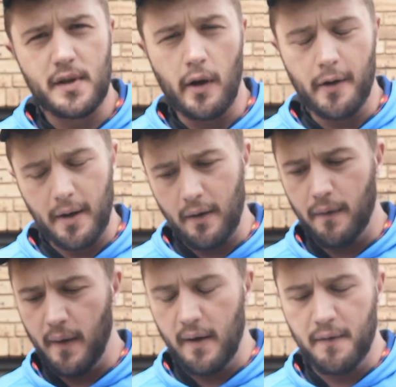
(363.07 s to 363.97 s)
So
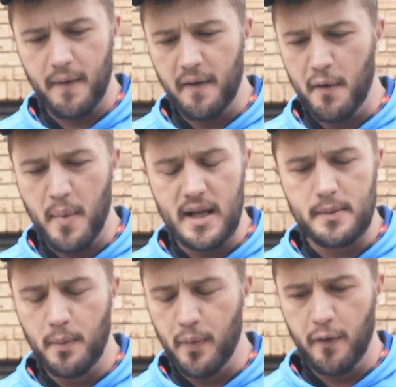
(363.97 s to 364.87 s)
if a
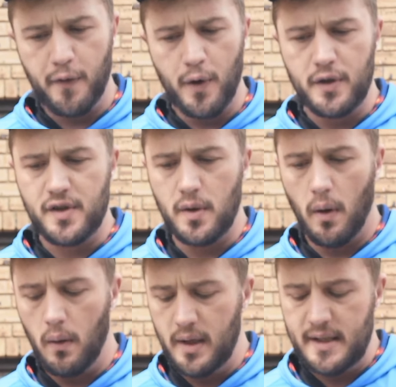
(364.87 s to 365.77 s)
batsman prefers to
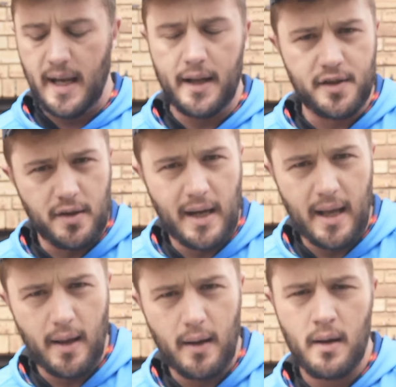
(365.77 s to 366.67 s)
hold his hands
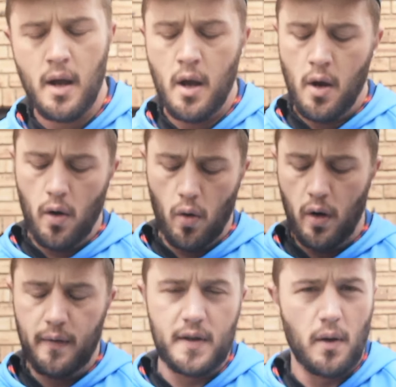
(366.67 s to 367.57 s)
together,
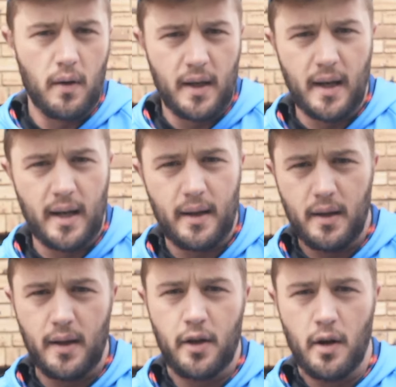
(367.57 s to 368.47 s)
or if he's holding
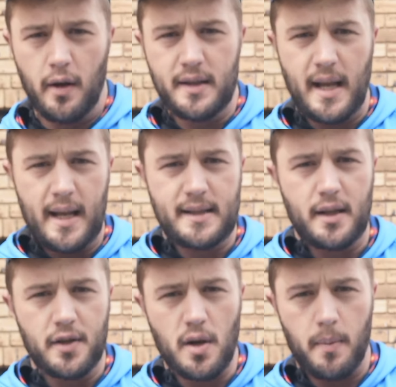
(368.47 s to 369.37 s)
his hands
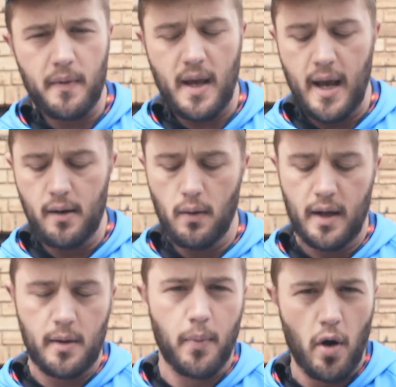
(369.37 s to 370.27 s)
at the top of the hand or
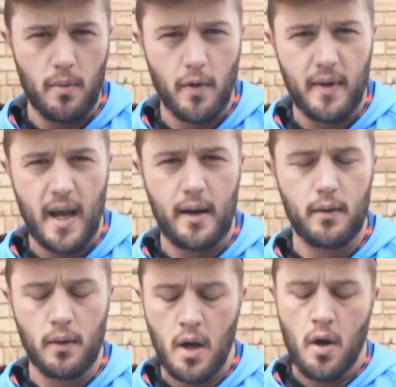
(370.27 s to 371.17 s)
at the bottom of the
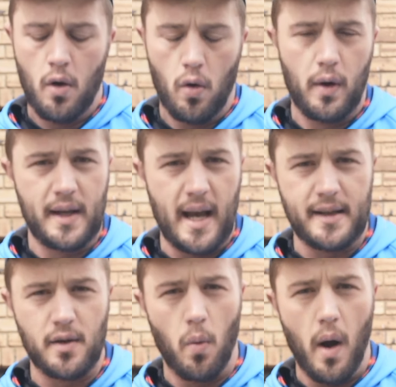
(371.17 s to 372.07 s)
handle, or he
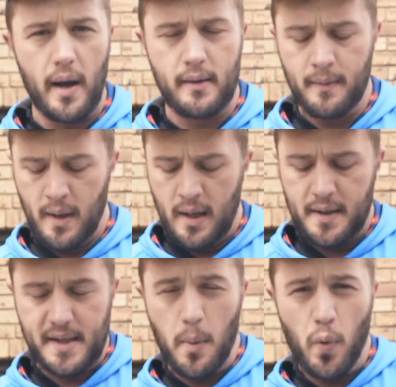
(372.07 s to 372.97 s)
has a wide
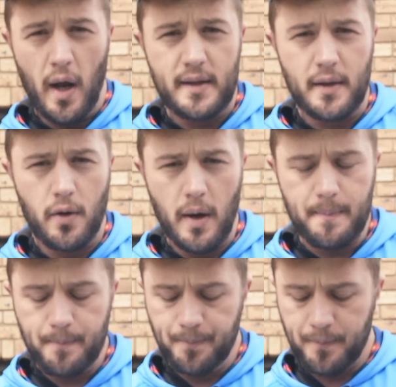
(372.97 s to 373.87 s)
separated
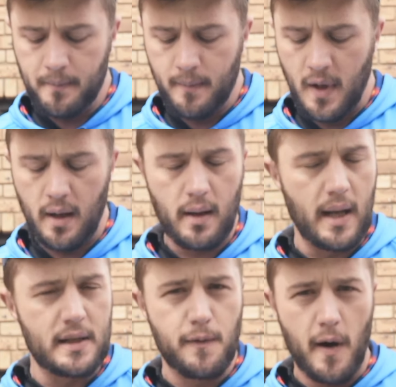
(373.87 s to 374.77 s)
grip,
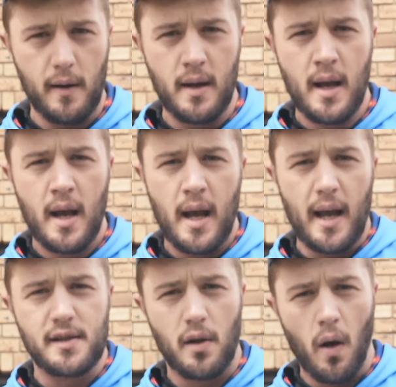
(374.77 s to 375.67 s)
that's fine,
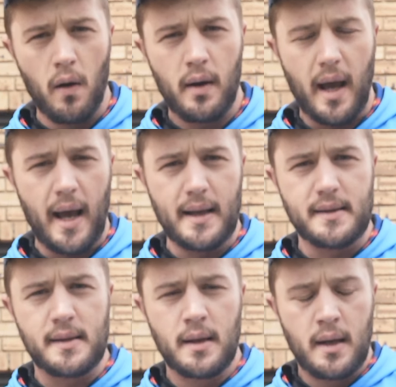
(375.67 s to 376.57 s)
as long
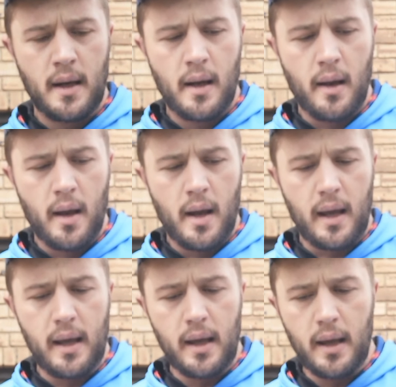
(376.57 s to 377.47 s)
as
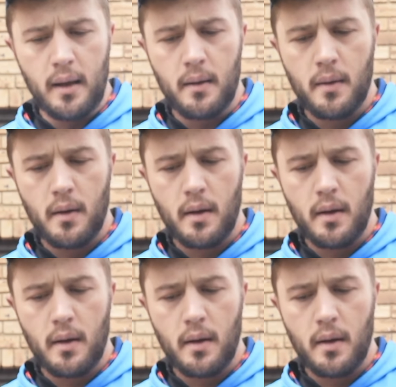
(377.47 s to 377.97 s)
he